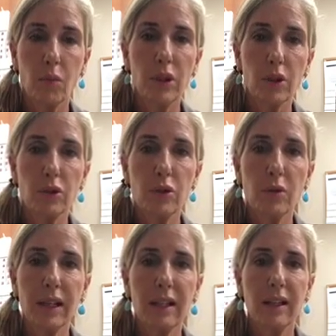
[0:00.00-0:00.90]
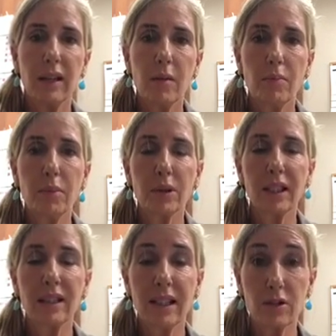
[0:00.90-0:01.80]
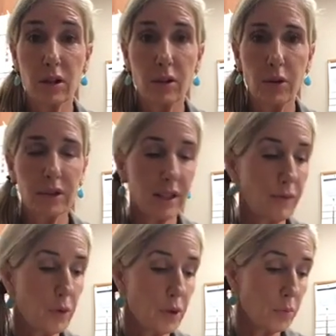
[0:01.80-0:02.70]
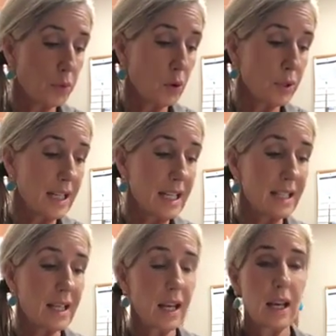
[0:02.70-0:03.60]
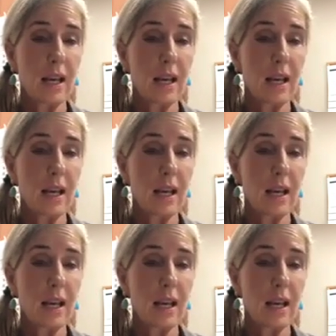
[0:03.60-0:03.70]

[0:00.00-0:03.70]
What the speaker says: when you're building layers of loyalty for your employees.